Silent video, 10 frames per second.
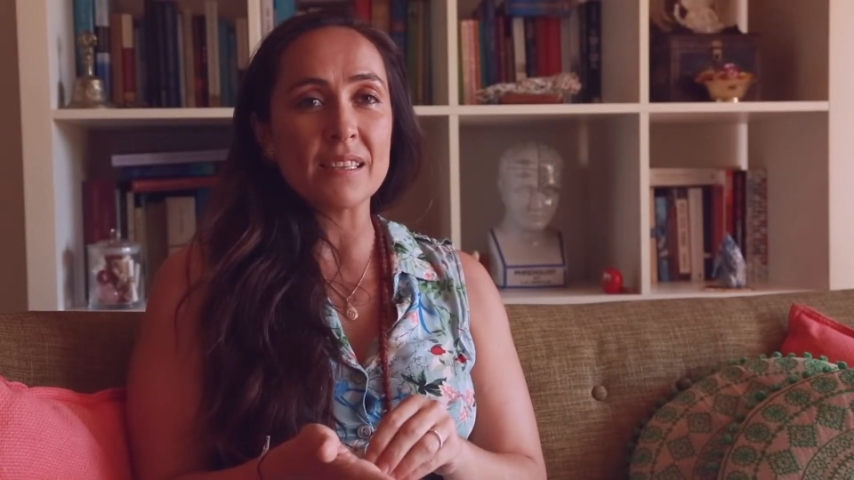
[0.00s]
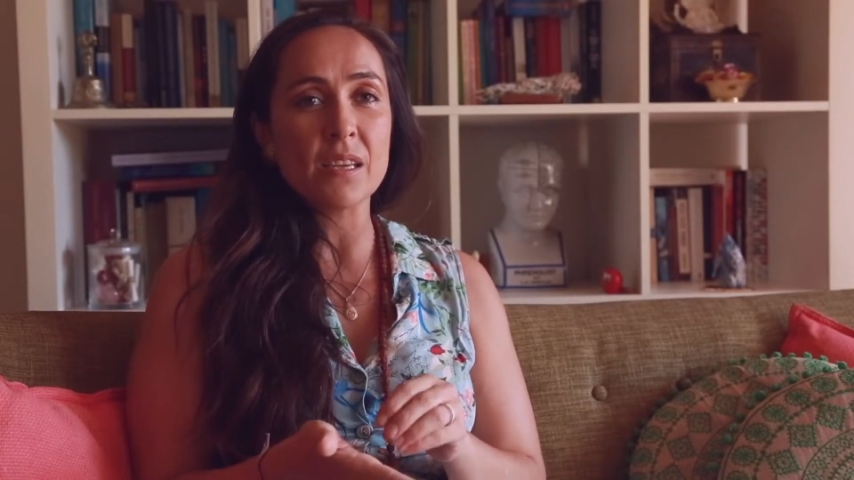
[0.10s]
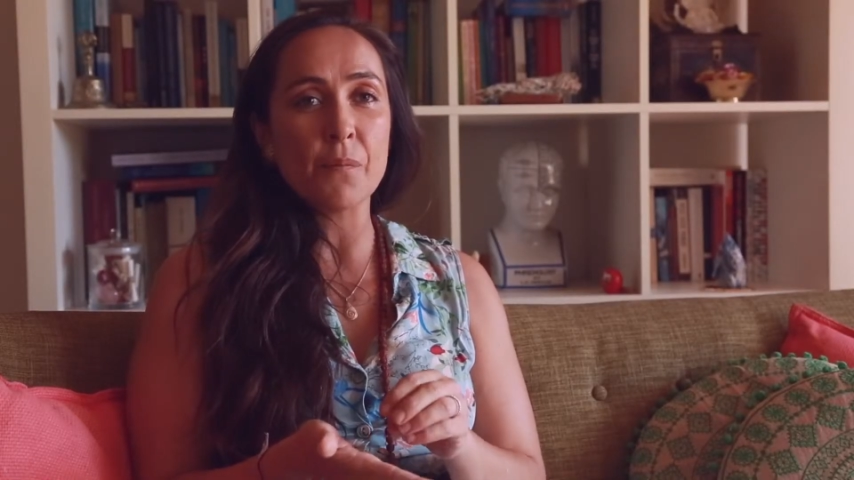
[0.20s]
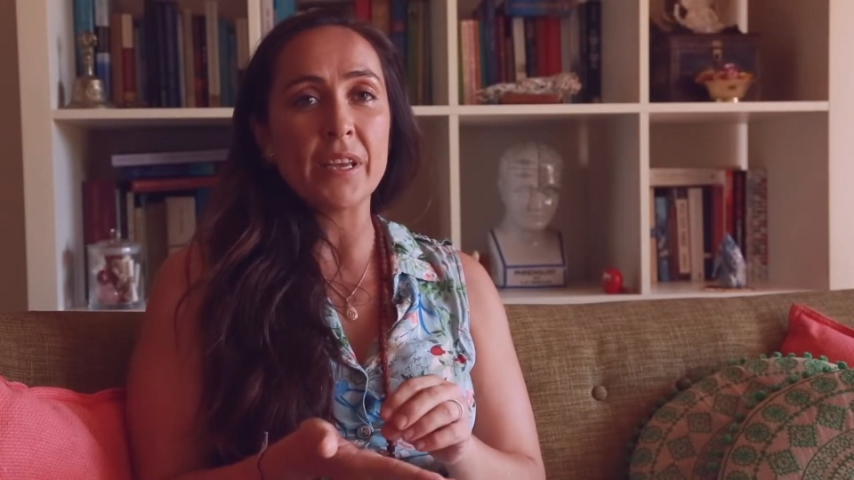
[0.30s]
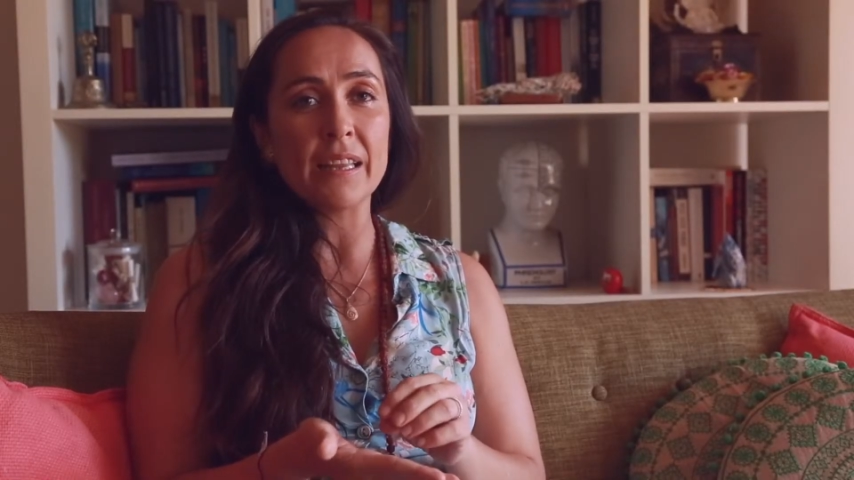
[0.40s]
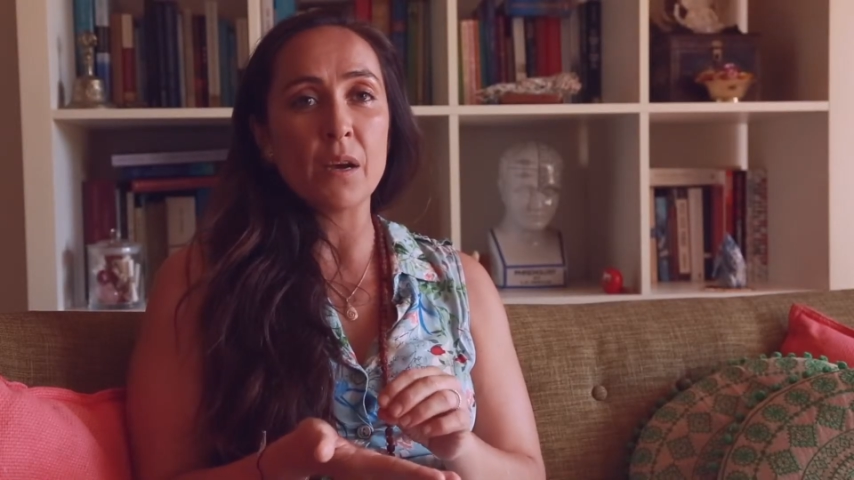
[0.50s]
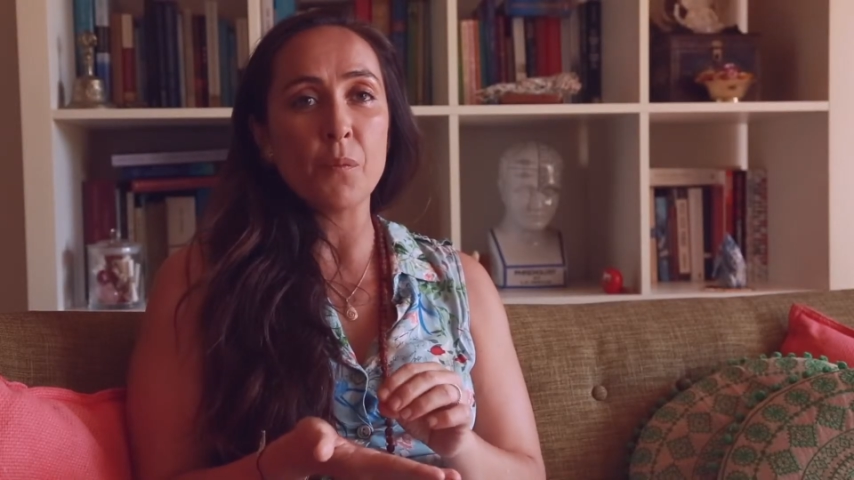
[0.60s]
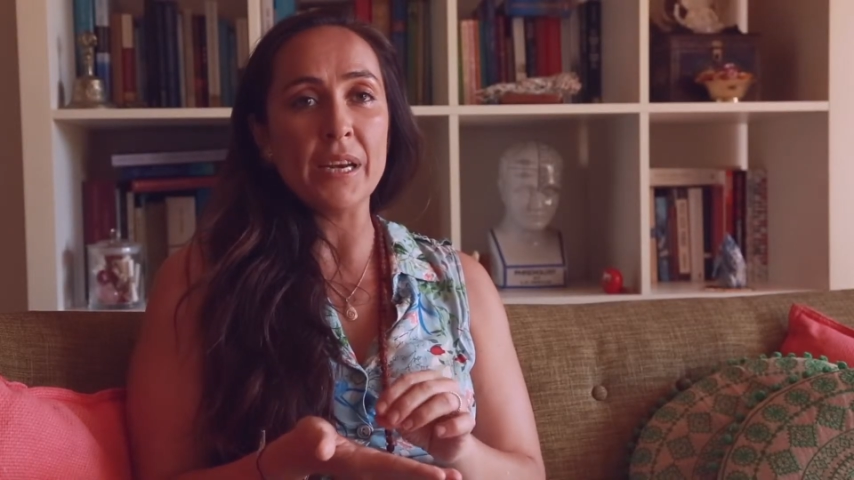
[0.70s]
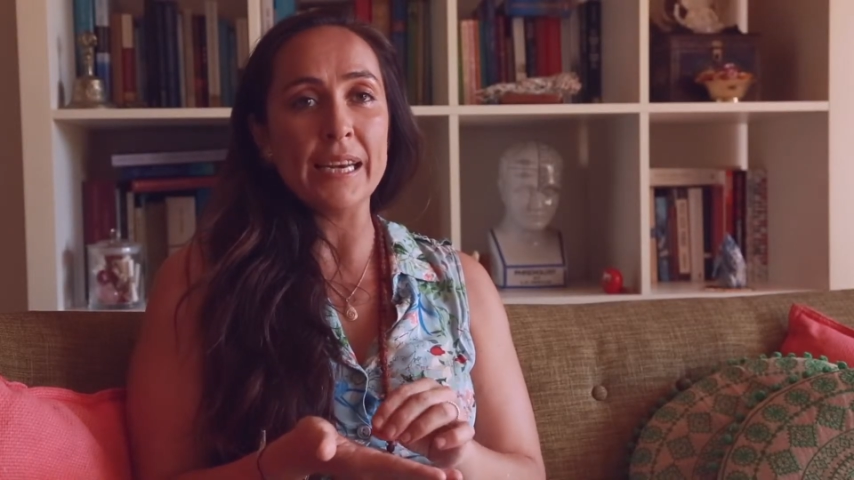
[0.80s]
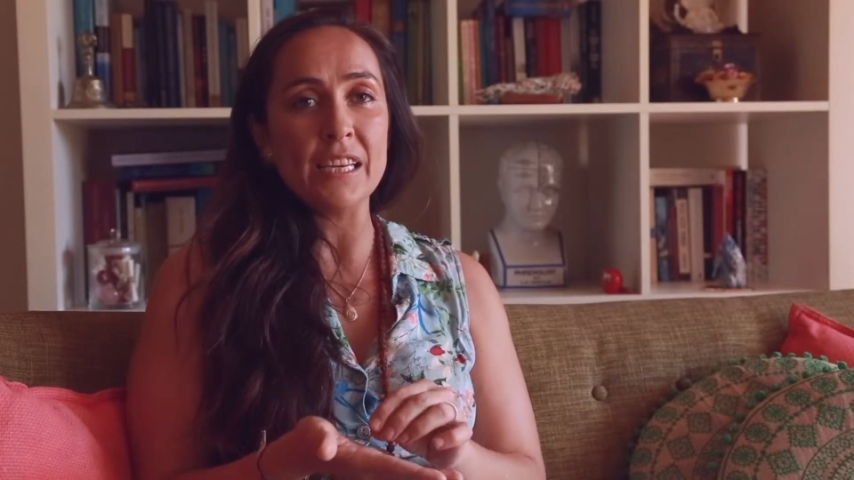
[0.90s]
It's something
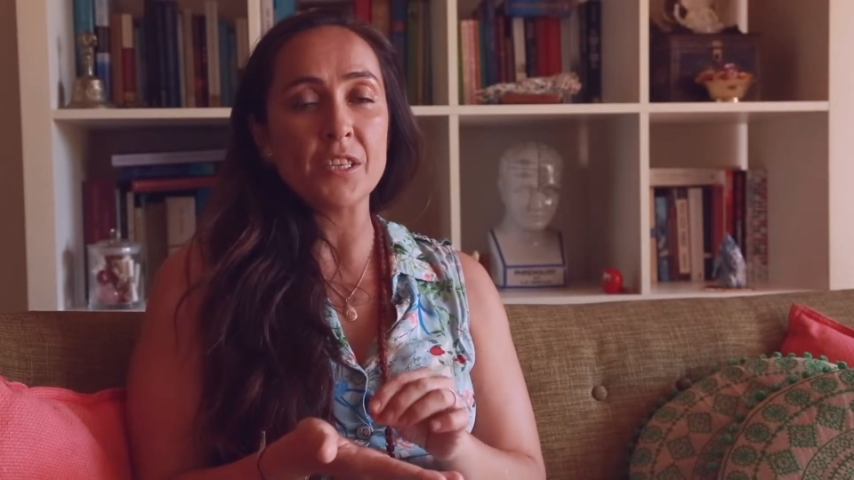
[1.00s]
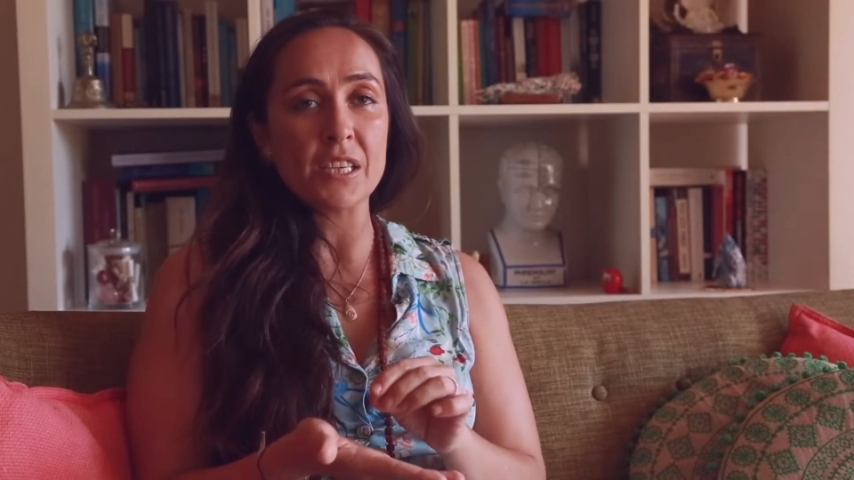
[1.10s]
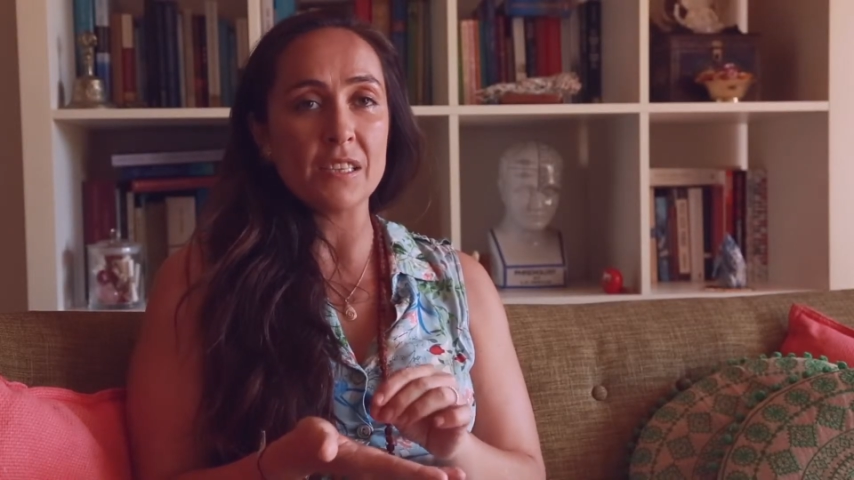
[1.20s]
that we need to